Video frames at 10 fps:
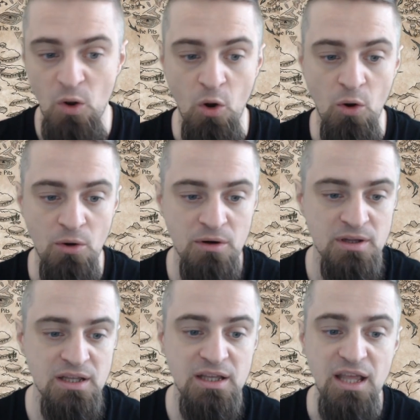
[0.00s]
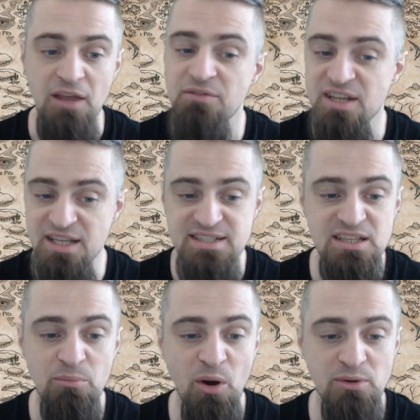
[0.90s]
or if it hits
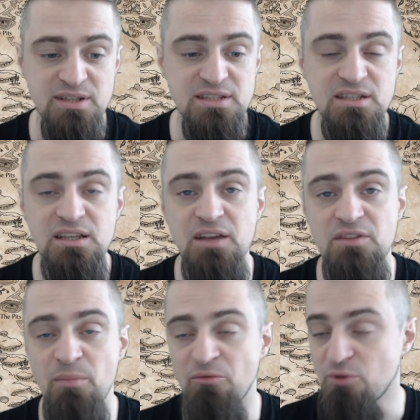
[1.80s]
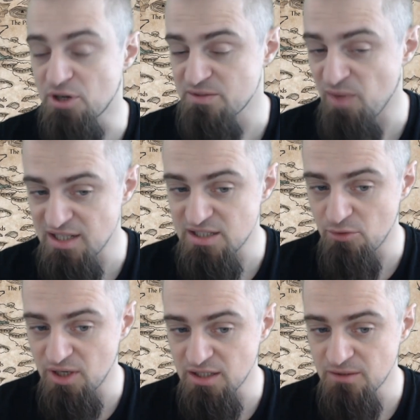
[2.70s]
the opponent, give them a Frostbite
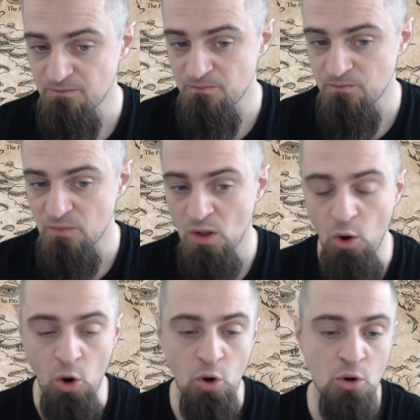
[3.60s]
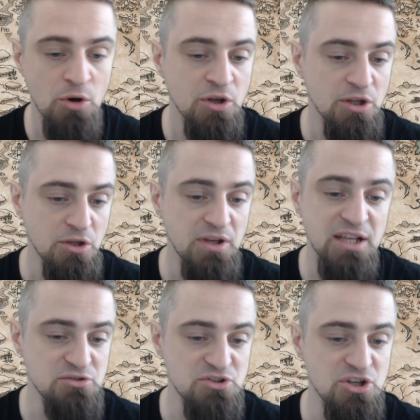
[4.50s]
token, or you
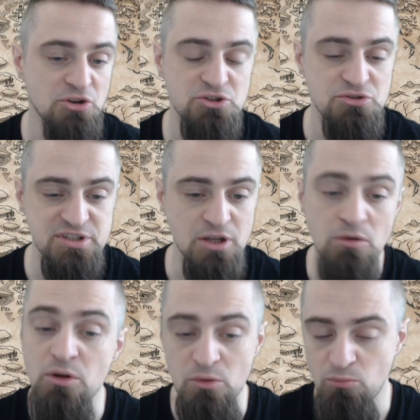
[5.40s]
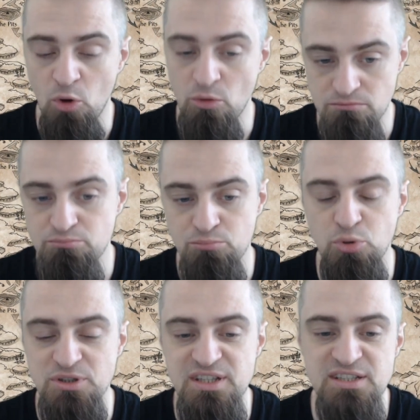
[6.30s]
get to charge your soul or
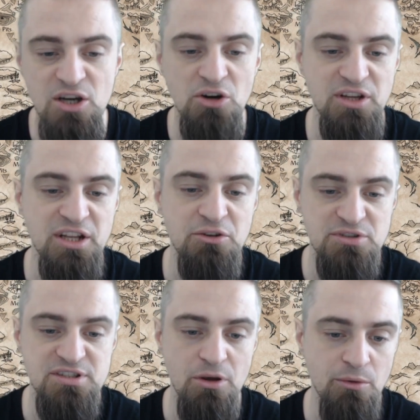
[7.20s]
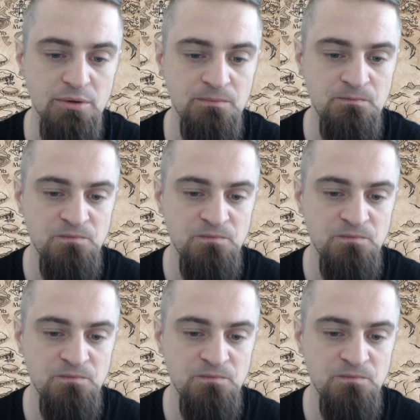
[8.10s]
put this card in your soul.